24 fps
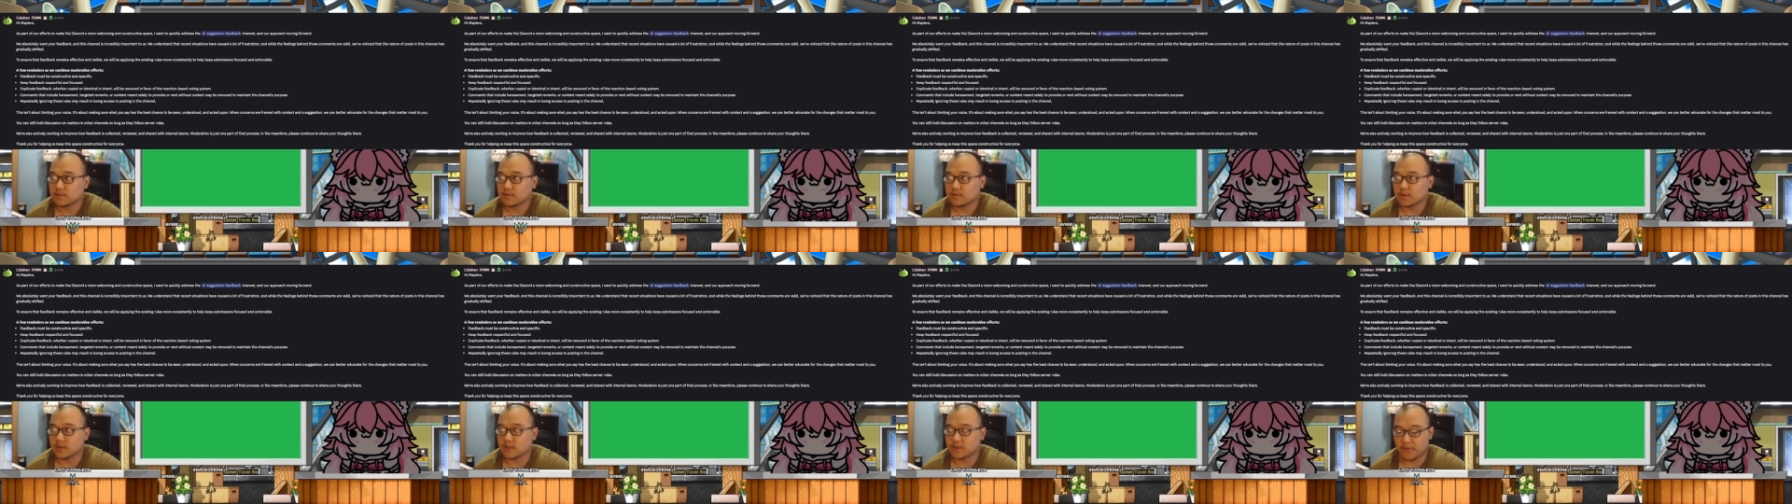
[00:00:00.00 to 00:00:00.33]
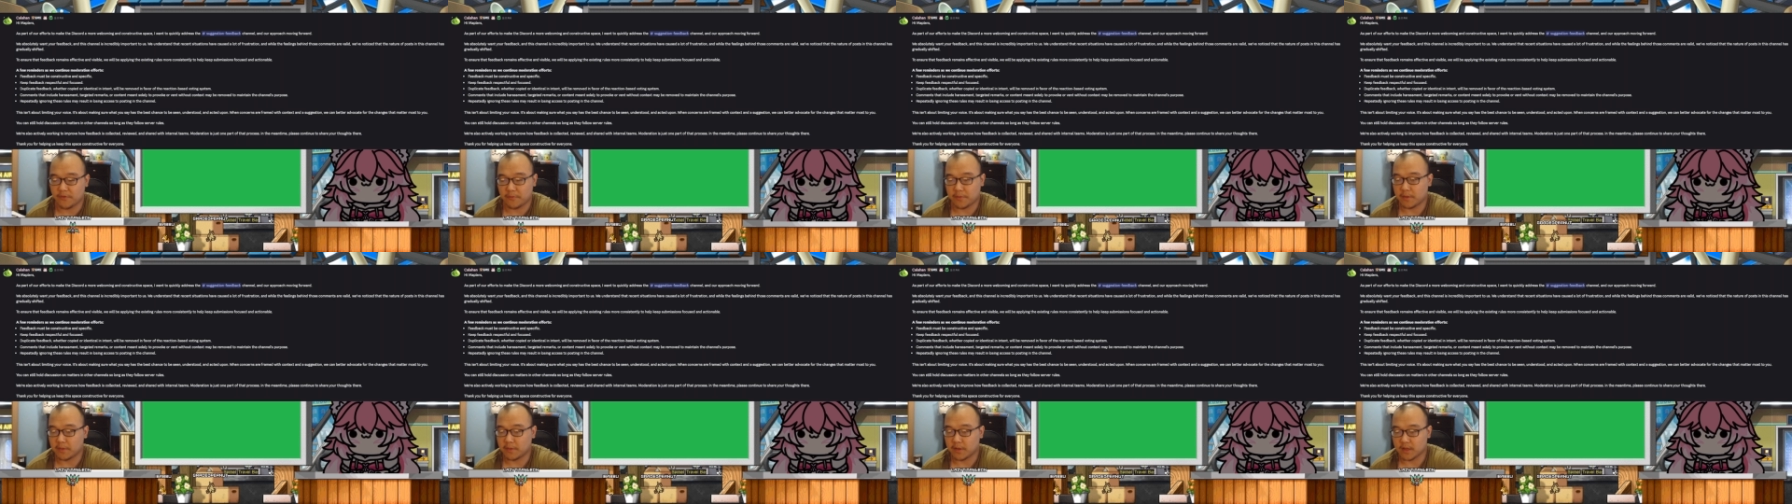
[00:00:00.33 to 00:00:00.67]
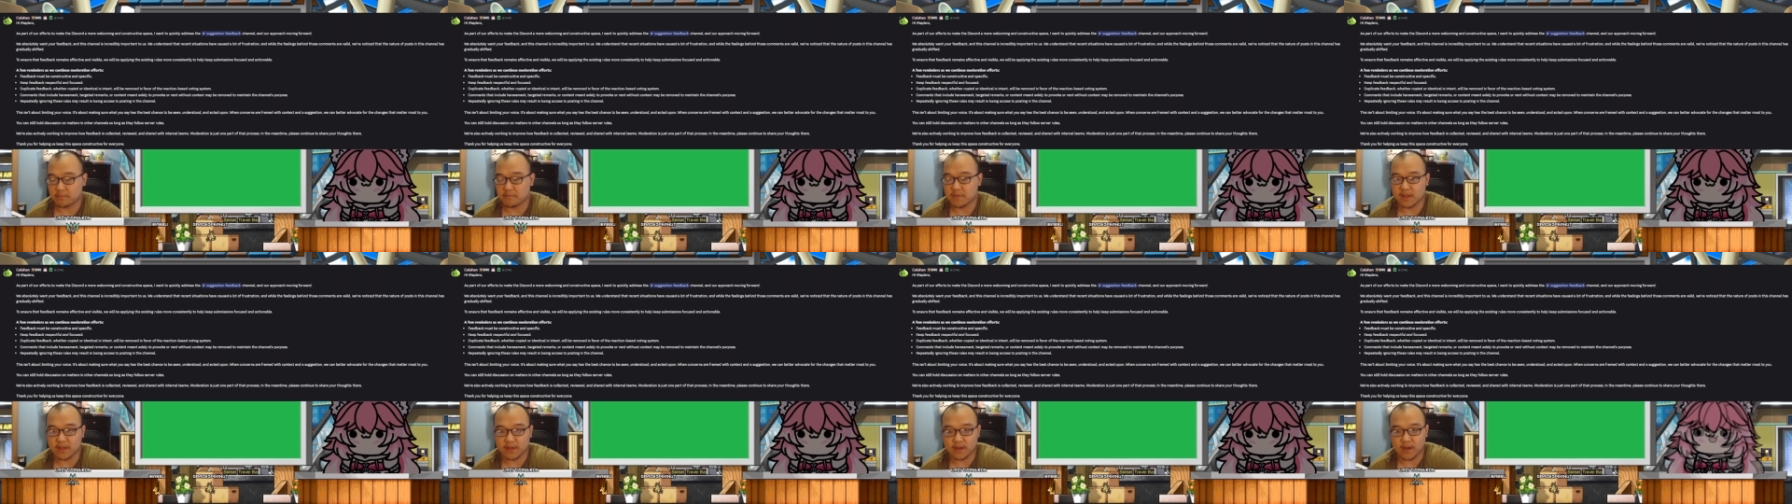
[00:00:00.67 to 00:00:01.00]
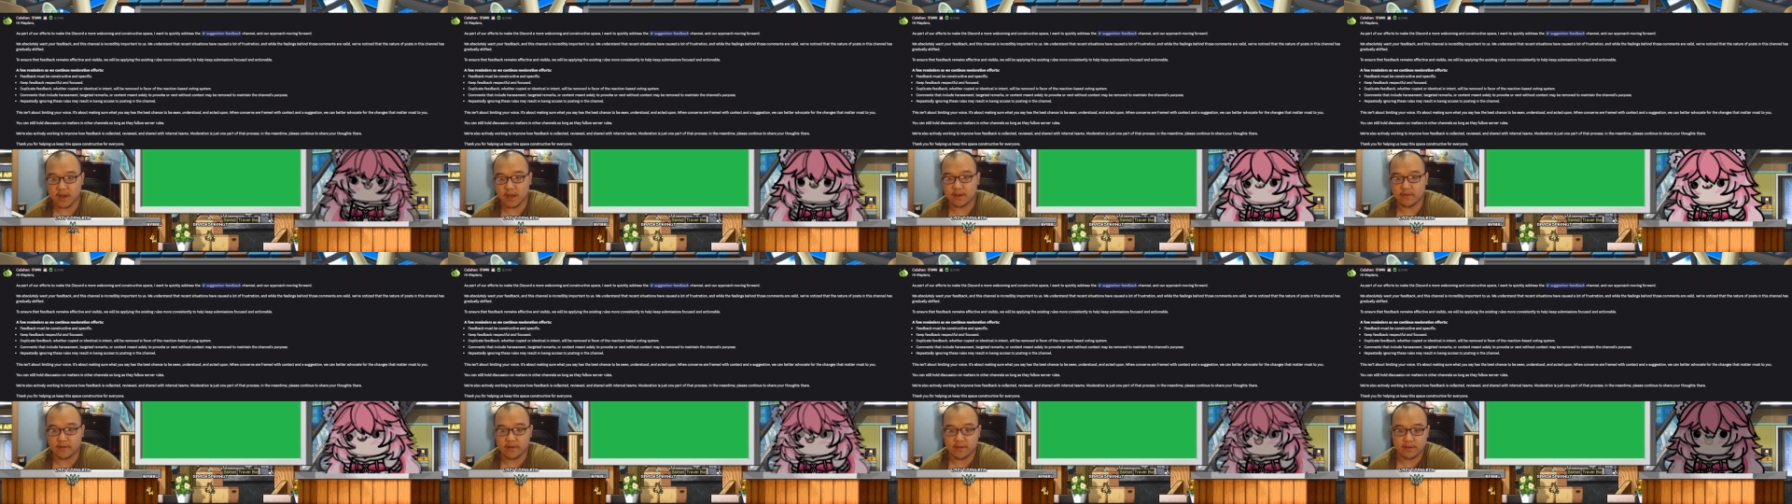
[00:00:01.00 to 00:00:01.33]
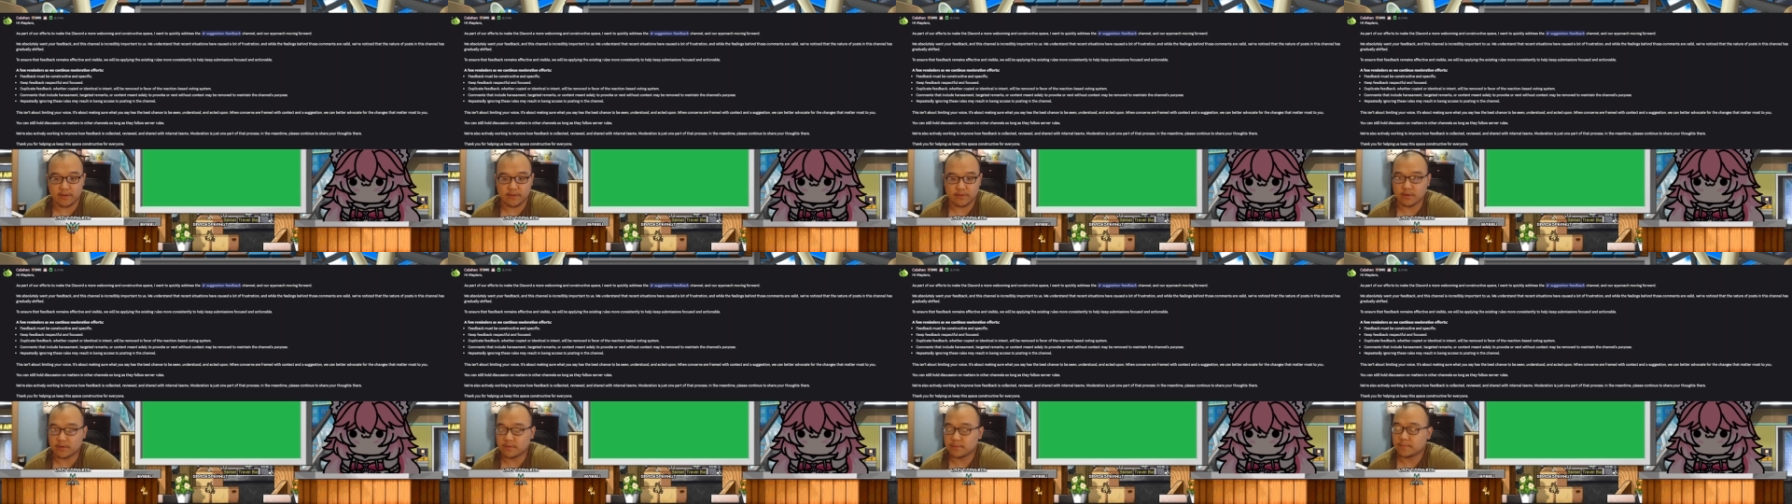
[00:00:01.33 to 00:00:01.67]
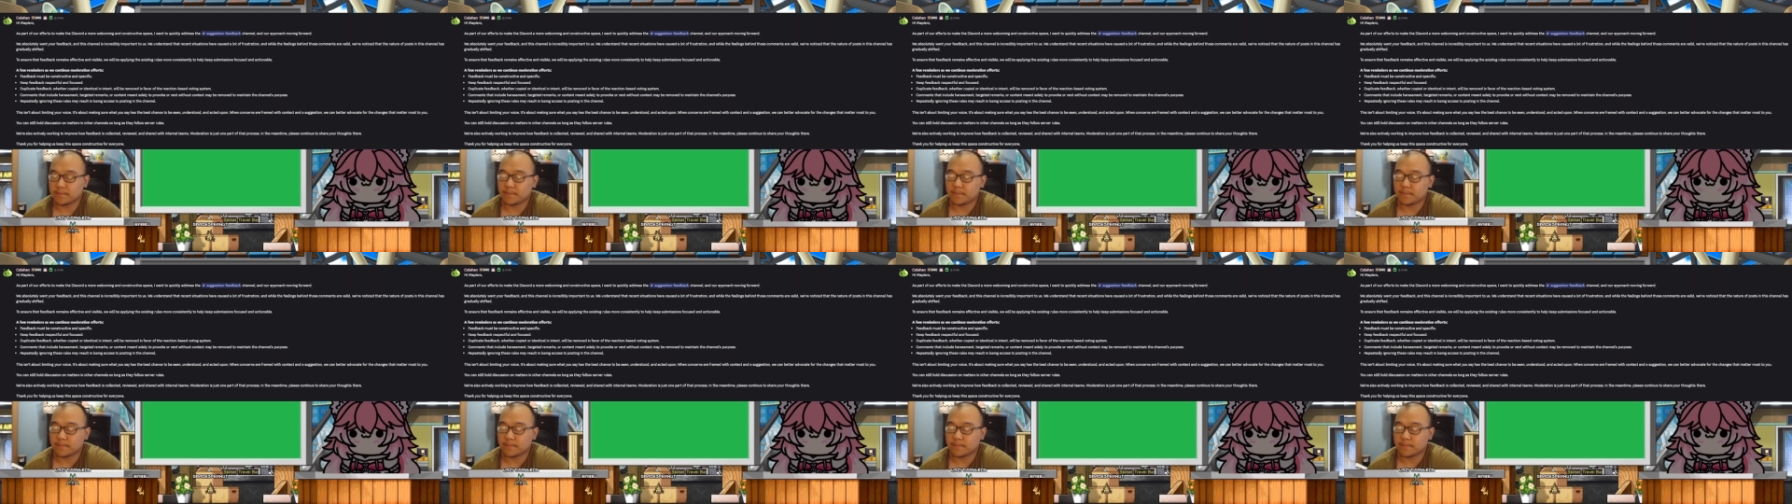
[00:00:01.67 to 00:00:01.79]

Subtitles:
There should be like a mini guide on it though.